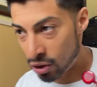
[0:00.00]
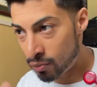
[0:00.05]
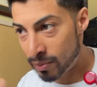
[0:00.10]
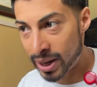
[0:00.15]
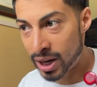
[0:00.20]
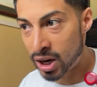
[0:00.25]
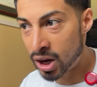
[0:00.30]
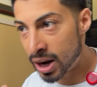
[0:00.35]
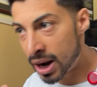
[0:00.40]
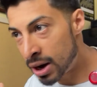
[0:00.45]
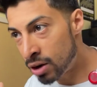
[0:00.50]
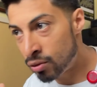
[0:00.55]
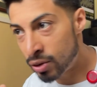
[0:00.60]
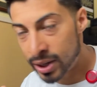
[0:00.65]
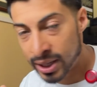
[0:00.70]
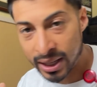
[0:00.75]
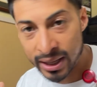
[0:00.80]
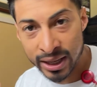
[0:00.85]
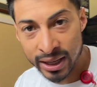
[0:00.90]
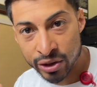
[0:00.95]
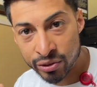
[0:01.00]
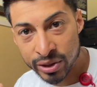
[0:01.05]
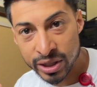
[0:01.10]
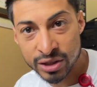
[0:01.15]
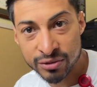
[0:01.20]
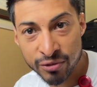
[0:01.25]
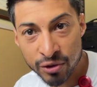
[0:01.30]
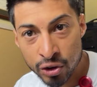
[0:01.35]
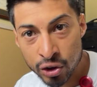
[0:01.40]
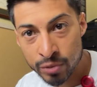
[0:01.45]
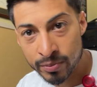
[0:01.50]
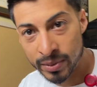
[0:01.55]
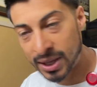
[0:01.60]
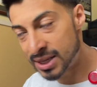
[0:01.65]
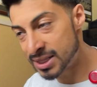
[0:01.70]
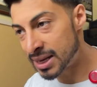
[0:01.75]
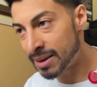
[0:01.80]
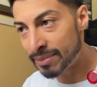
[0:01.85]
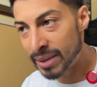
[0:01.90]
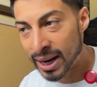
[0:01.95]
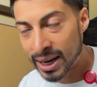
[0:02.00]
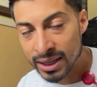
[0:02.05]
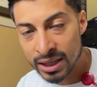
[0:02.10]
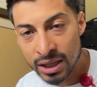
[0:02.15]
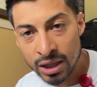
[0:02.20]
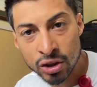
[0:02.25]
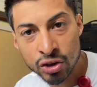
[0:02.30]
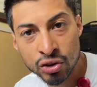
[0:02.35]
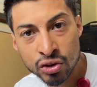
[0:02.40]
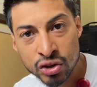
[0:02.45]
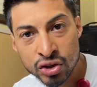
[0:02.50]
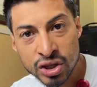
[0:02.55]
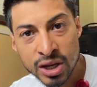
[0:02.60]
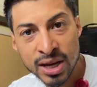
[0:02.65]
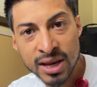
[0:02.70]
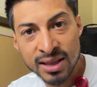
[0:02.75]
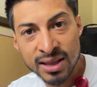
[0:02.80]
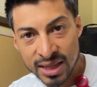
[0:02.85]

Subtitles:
oh my God, I don't want to increase food because I'm not going to lose